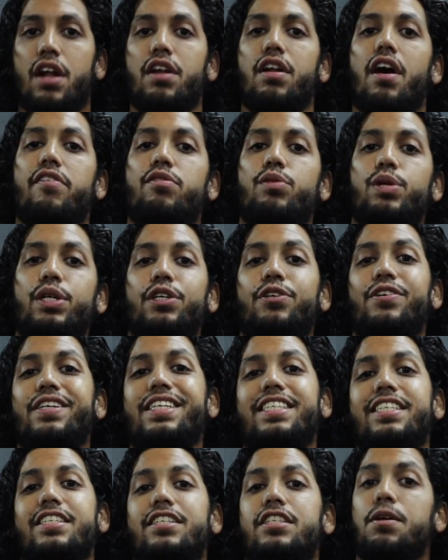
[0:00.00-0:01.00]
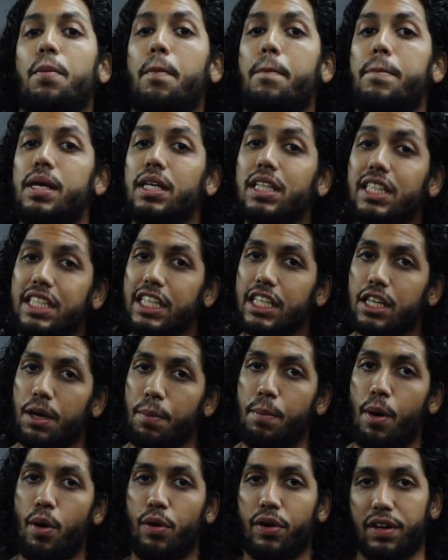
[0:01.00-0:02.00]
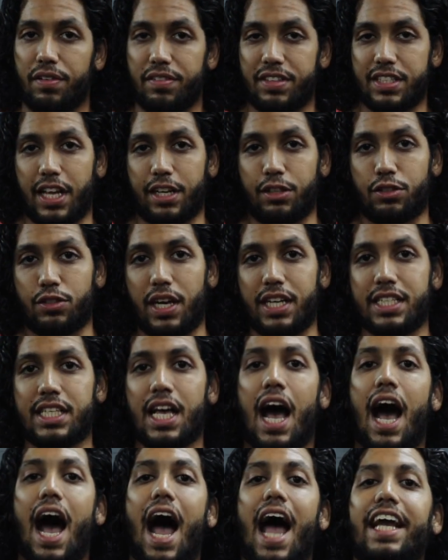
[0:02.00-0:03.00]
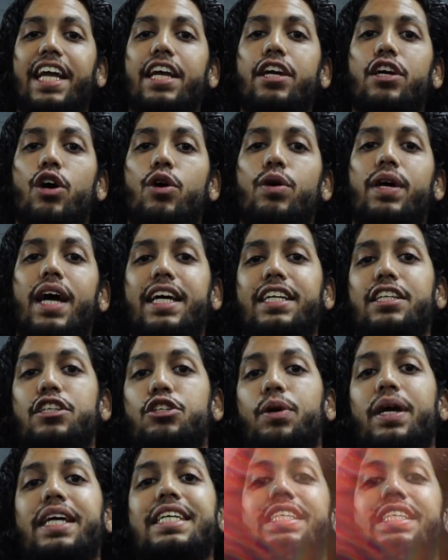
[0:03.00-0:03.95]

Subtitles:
Now, if I want to increase the stability component of this exercise, I can go ahead and do a